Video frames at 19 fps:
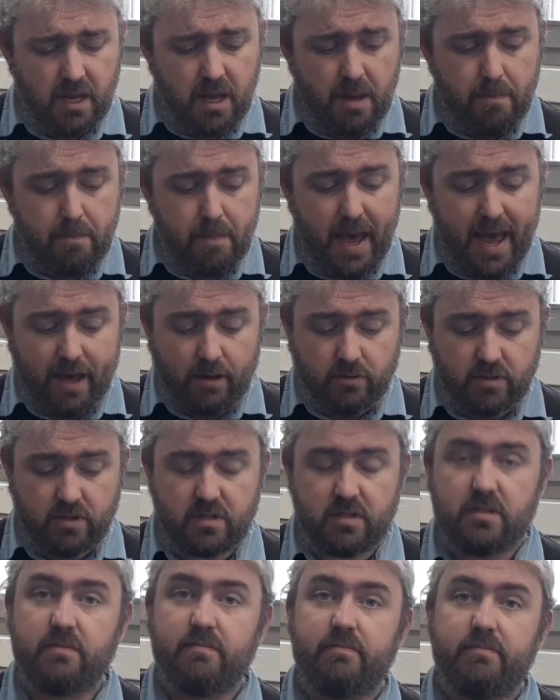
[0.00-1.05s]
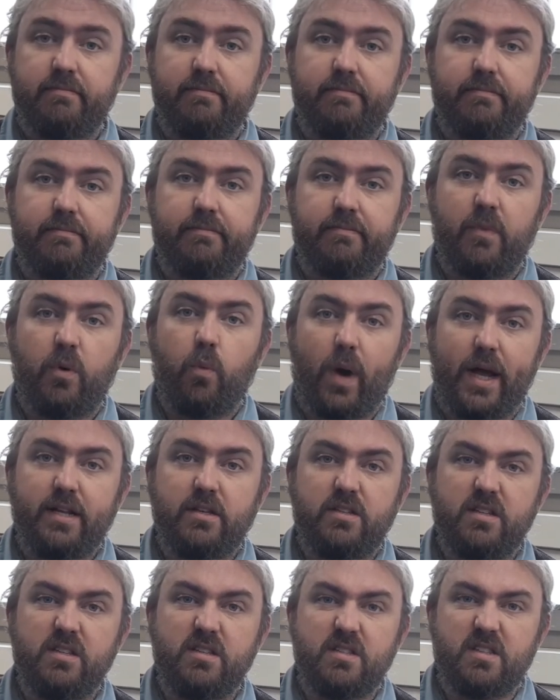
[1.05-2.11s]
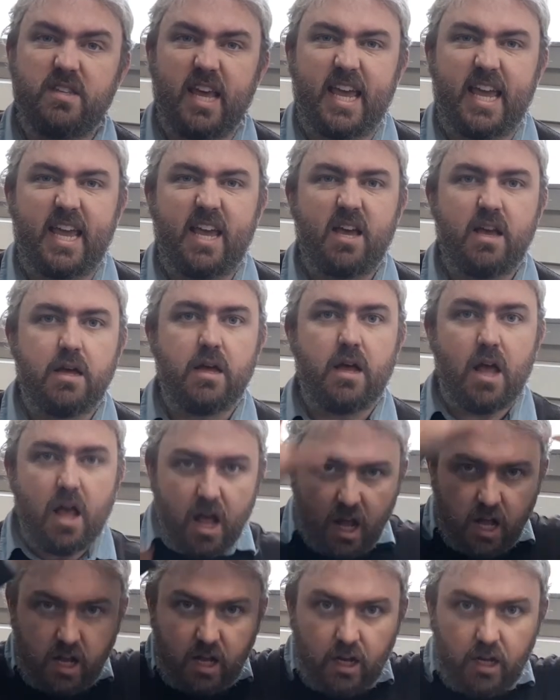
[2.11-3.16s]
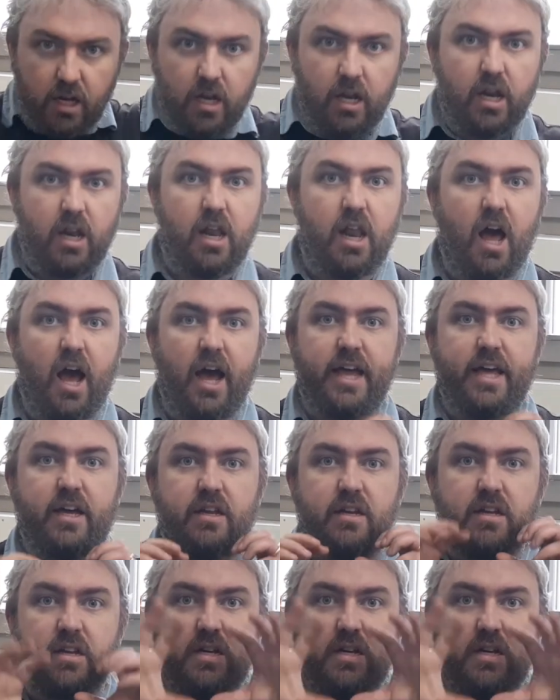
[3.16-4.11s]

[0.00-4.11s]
Mouse went to see Lion.